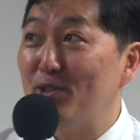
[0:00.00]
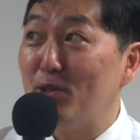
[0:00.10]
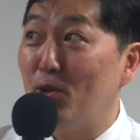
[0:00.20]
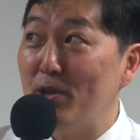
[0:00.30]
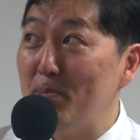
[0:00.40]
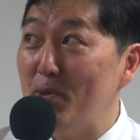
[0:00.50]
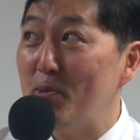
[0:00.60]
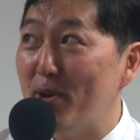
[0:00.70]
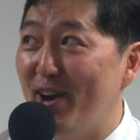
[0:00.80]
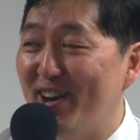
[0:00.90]
So don't hit me
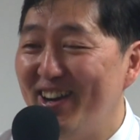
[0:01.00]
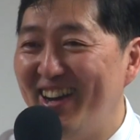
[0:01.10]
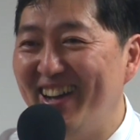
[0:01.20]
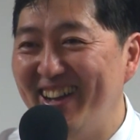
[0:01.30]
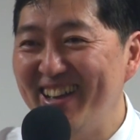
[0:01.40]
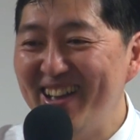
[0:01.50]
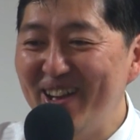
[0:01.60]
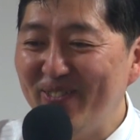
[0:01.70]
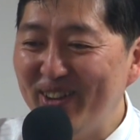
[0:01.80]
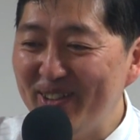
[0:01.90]
with prayer.
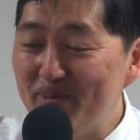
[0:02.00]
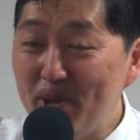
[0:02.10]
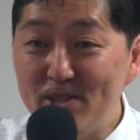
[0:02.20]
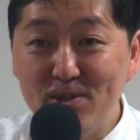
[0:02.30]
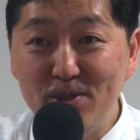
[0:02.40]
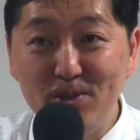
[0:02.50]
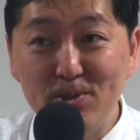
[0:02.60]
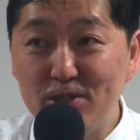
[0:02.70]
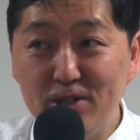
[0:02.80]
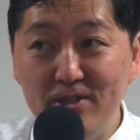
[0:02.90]
But Pastor
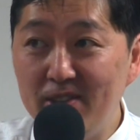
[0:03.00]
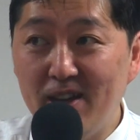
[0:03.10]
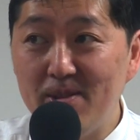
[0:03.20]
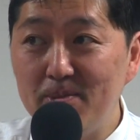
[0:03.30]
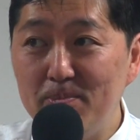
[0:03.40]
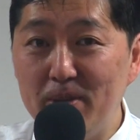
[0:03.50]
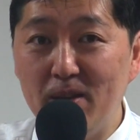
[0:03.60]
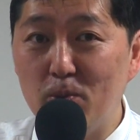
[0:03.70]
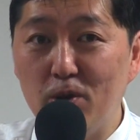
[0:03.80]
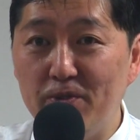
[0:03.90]
Yu should not be
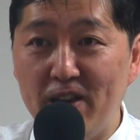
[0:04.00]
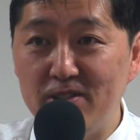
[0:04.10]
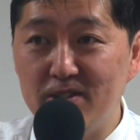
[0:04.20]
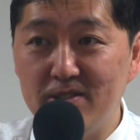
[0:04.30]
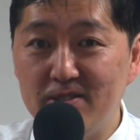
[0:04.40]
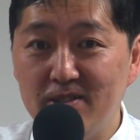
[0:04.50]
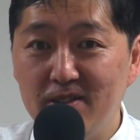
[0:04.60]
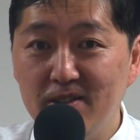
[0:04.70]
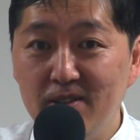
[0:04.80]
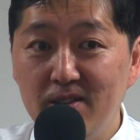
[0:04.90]
a world evangelist.
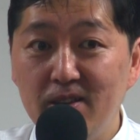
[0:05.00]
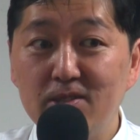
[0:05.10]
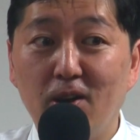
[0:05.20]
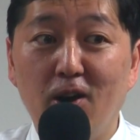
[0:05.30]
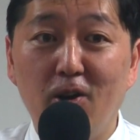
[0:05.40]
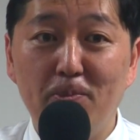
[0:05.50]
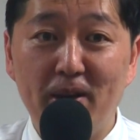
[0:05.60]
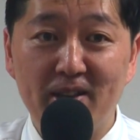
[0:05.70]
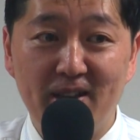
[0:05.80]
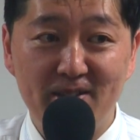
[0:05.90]
It's all
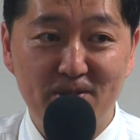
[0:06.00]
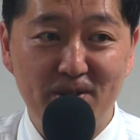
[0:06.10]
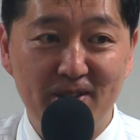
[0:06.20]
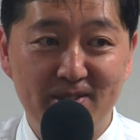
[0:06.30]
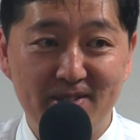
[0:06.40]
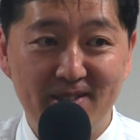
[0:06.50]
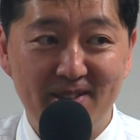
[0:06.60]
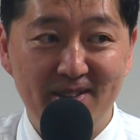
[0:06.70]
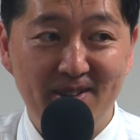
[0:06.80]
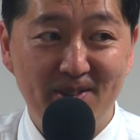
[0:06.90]
by God's grace.
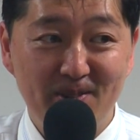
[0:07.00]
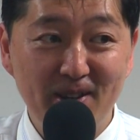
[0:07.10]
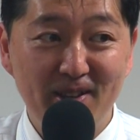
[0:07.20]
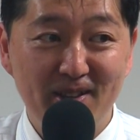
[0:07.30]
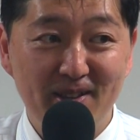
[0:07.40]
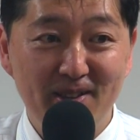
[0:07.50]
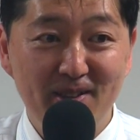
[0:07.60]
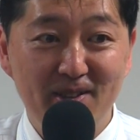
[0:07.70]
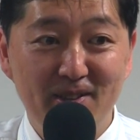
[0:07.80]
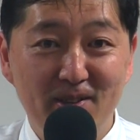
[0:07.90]
Right?
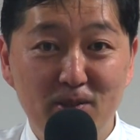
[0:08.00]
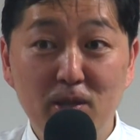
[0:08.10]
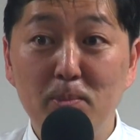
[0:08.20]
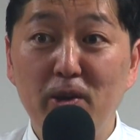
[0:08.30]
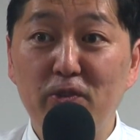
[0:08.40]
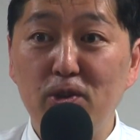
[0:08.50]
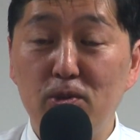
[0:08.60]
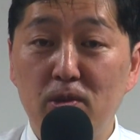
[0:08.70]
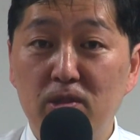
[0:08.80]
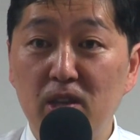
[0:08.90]
Some of
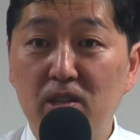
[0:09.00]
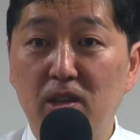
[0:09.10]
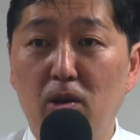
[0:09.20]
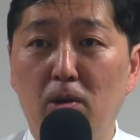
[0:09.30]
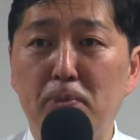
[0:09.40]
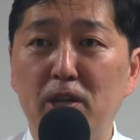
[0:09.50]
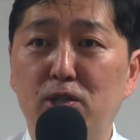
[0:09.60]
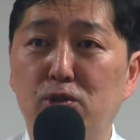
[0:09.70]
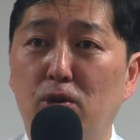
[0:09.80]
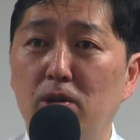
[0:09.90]
you think that, oh, being
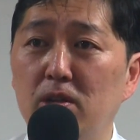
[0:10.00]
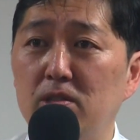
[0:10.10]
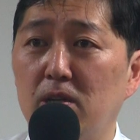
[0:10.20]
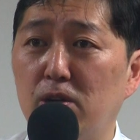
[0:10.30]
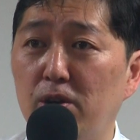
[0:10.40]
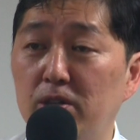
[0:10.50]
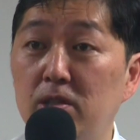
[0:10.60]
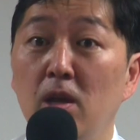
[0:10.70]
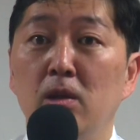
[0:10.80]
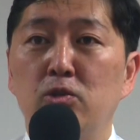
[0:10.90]
short is a
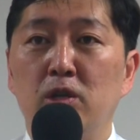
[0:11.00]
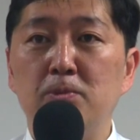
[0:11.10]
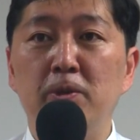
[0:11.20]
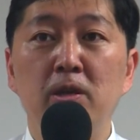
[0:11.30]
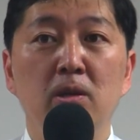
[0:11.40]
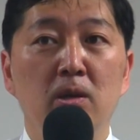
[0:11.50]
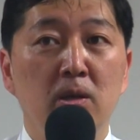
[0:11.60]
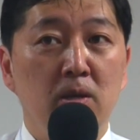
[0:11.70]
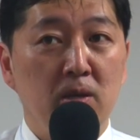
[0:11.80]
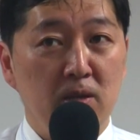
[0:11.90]
curse. Trust me,
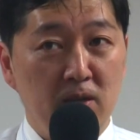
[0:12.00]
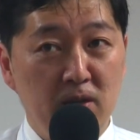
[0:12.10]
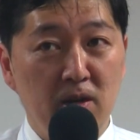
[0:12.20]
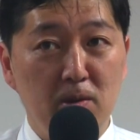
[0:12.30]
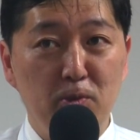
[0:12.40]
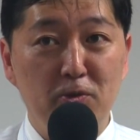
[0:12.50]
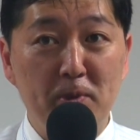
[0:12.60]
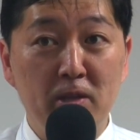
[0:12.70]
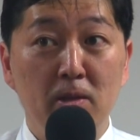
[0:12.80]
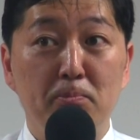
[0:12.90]
in our
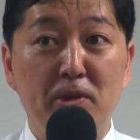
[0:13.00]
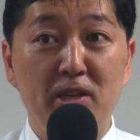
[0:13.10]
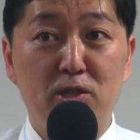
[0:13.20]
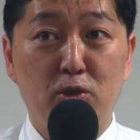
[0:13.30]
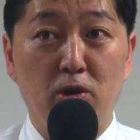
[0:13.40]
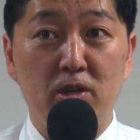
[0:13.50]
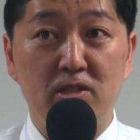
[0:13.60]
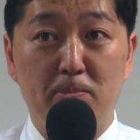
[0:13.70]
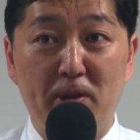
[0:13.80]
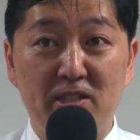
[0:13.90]
movement, being short
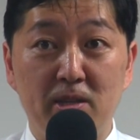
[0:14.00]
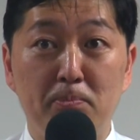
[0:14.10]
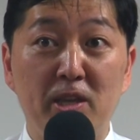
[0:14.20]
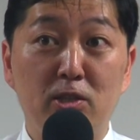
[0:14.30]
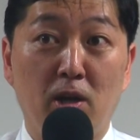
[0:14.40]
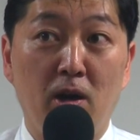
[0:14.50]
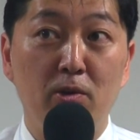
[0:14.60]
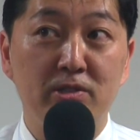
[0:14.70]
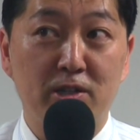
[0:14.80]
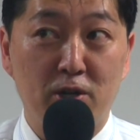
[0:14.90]
is a blessing. Being tall
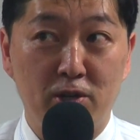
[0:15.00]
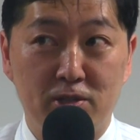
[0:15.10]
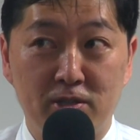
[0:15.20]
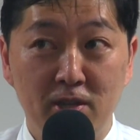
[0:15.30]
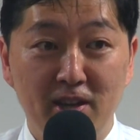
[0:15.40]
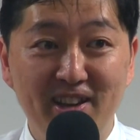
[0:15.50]
is a curse.